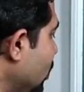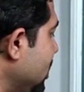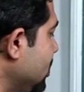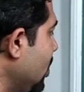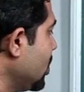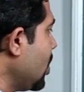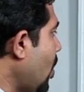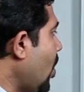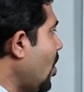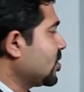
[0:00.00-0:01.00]
only the
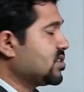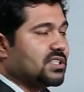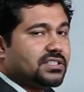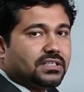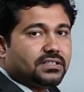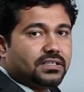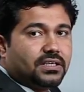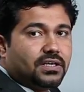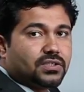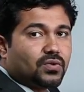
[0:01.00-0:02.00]
oxygen.
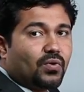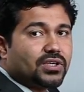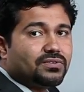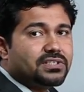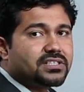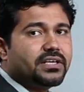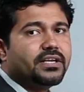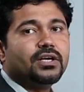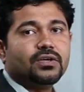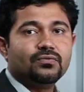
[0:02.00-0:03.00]
So what you will see?